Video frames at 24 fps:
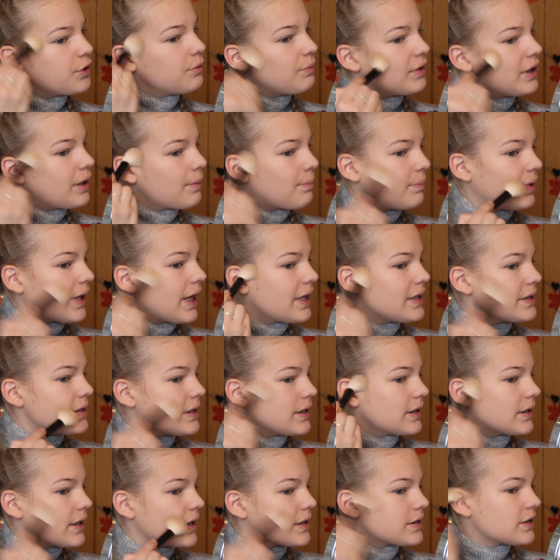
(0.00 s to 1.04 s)
want to be
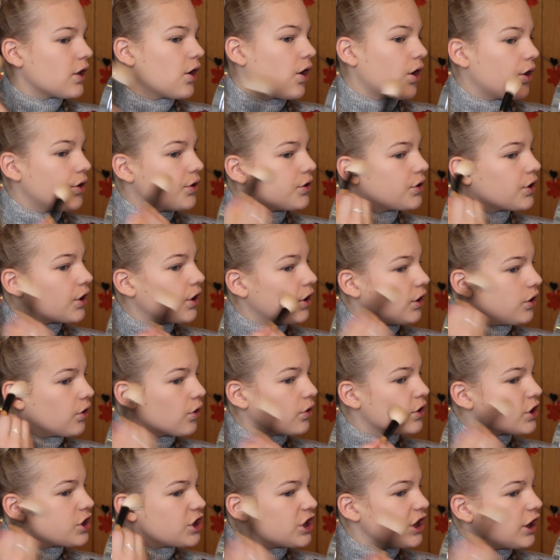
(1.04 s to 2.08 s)
blending this under
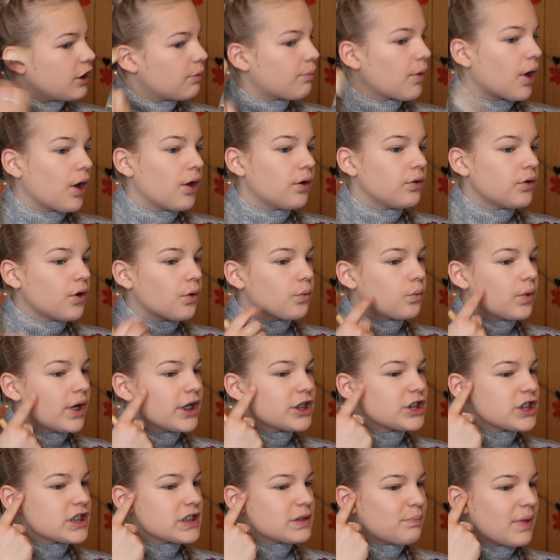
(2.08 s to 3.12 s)
your cheekbone,
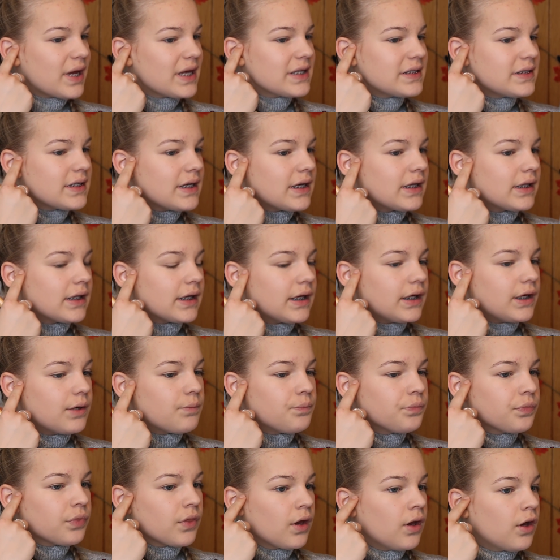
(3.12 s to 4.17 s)
which is
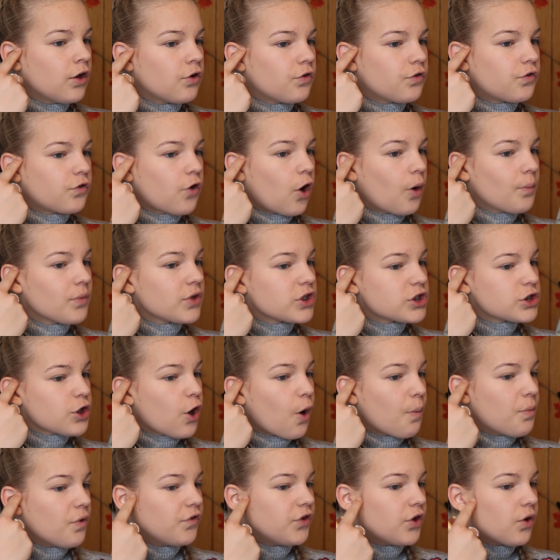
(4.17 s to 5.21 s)
basically from the
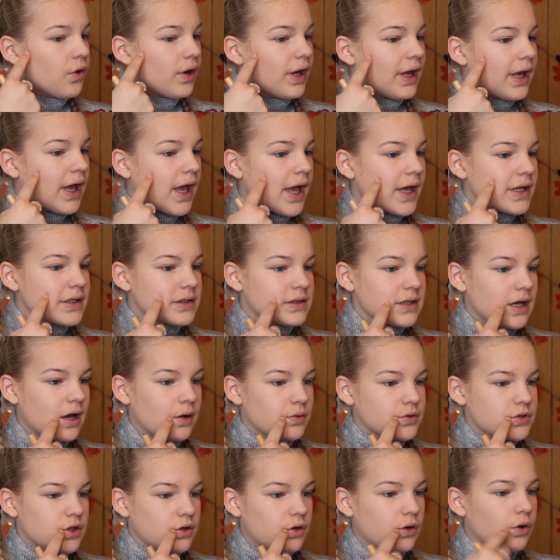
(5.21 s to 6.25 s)
top of your ear
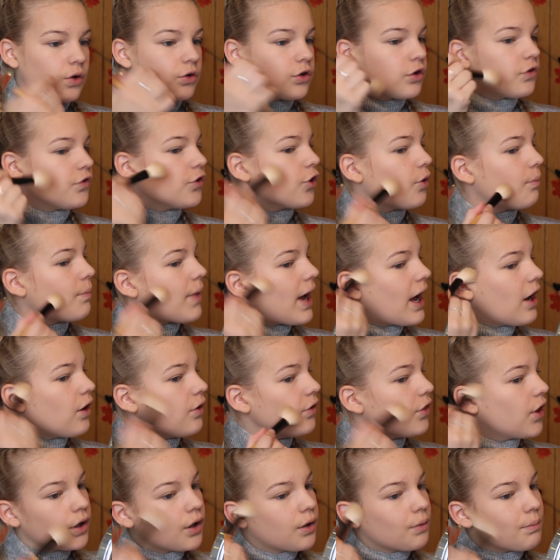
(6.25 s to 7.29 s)
down to the corner of your
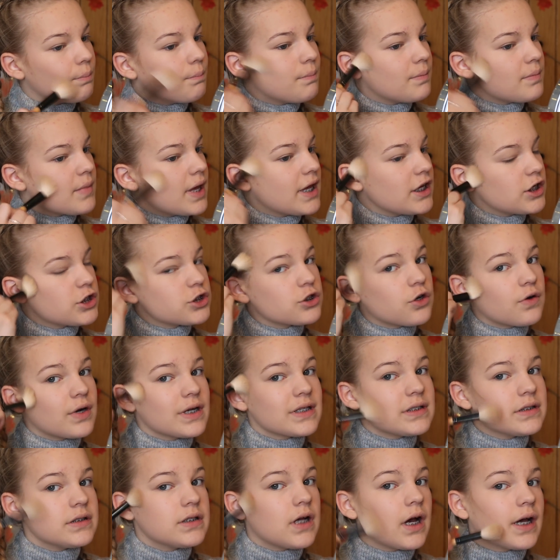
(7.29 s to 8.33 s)
mouth. Make sure
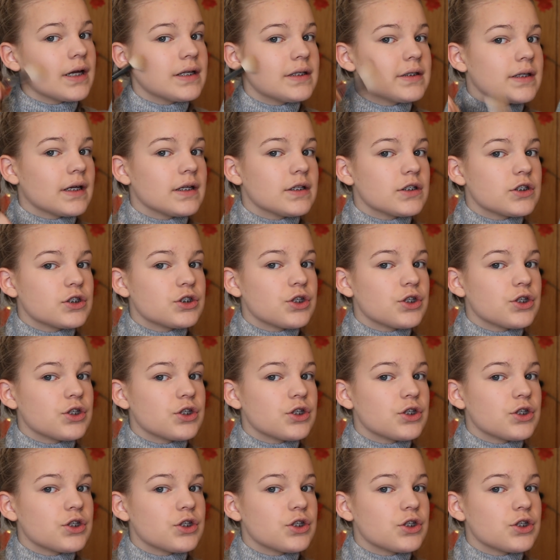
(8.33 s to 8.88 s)
it's nice and